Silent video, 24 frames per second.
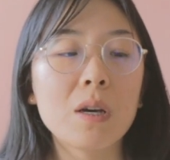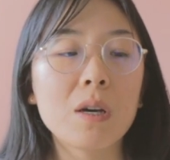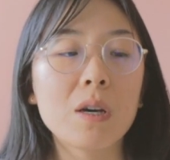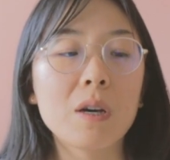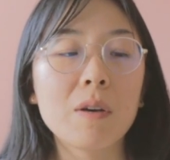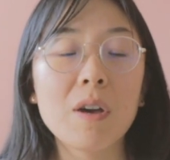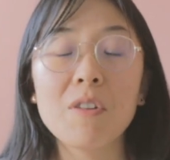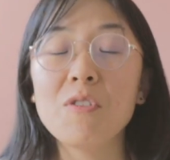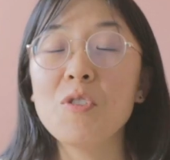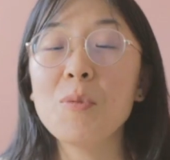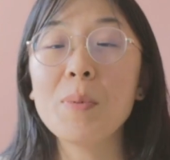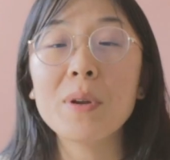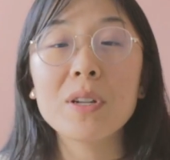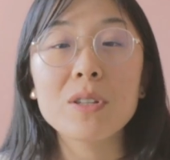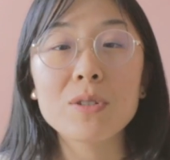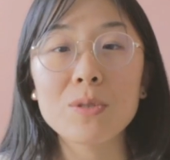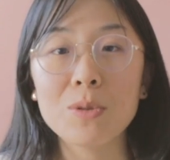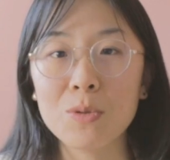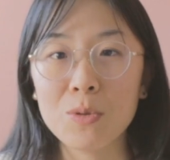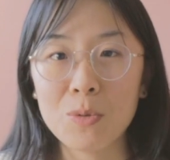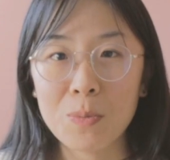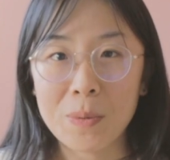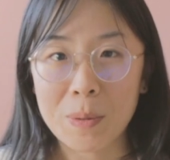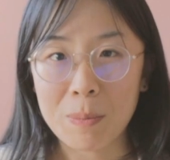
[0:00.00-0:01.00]
Uh, everybody's
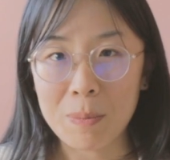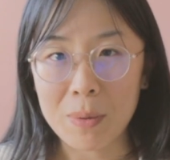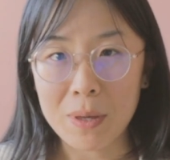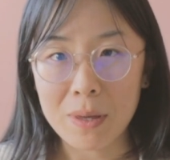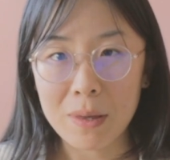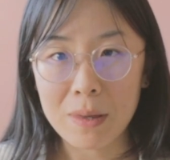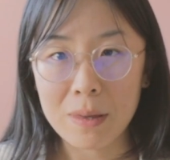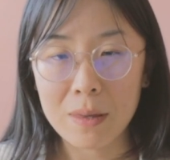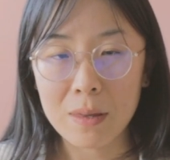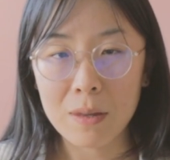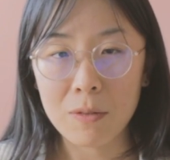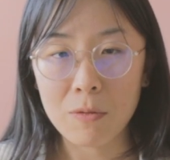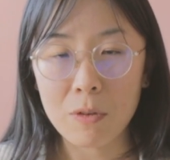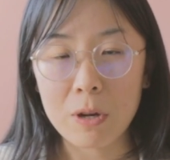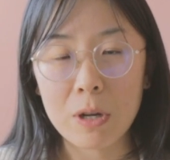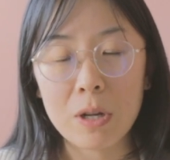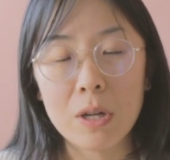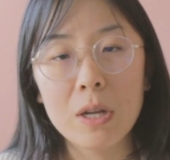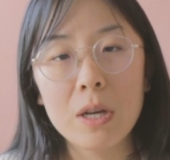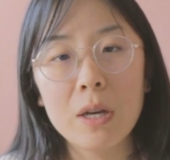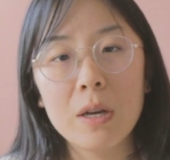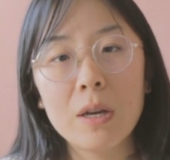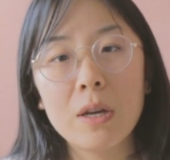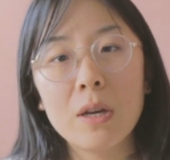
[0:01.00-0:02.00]
a human being,
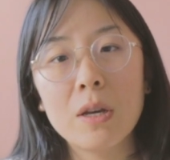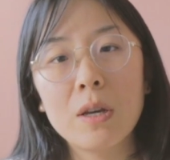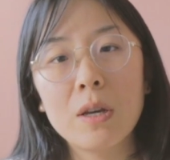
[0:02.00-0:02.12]
right?